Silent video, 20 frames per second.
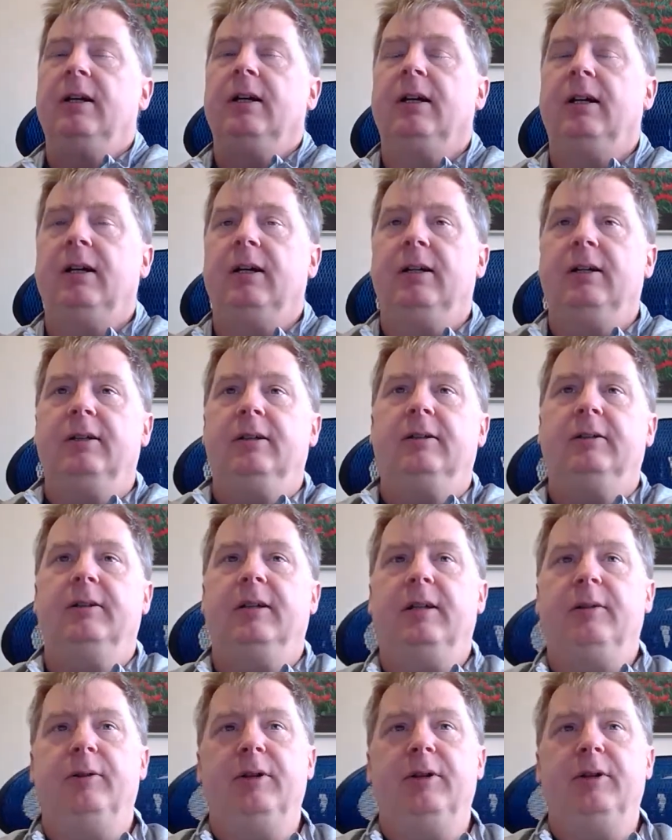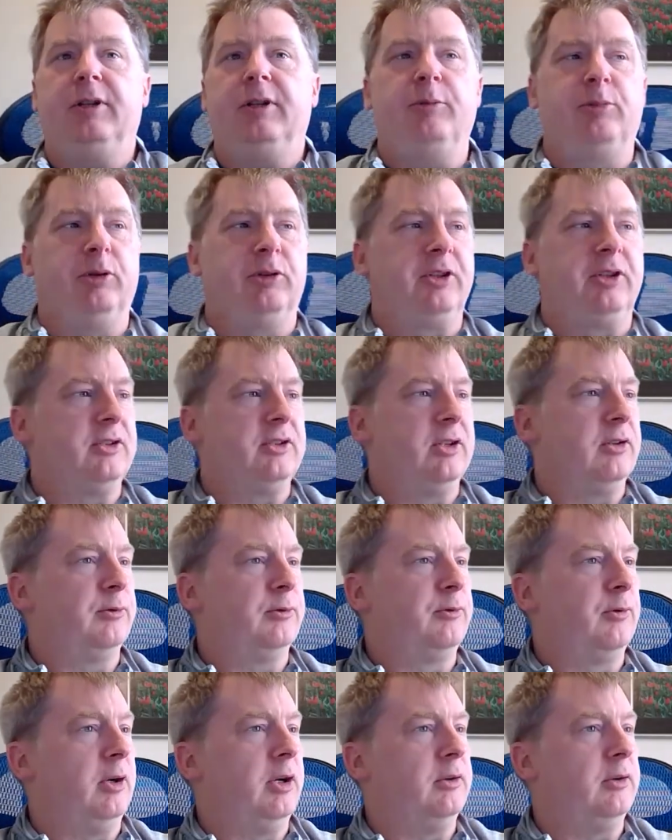And we need to put these on
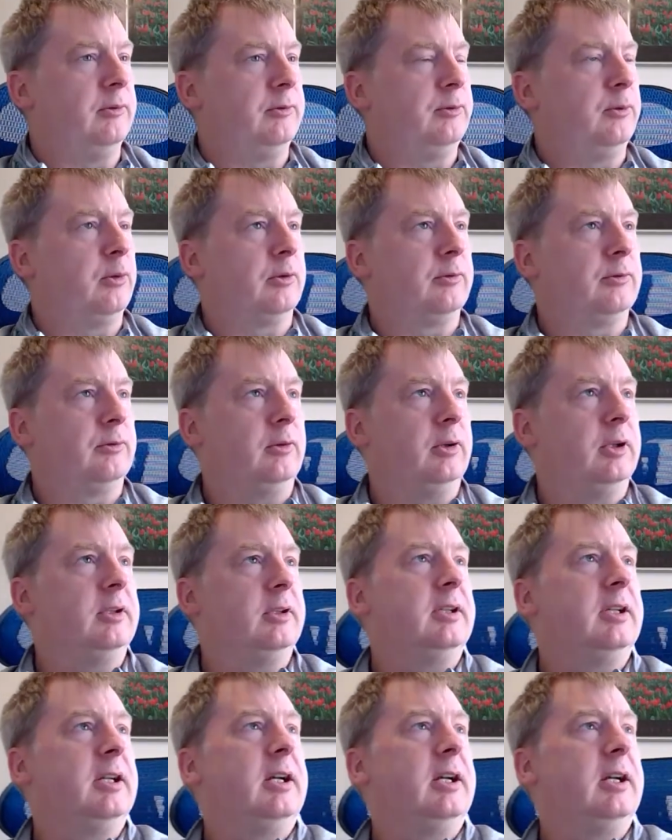the forefront.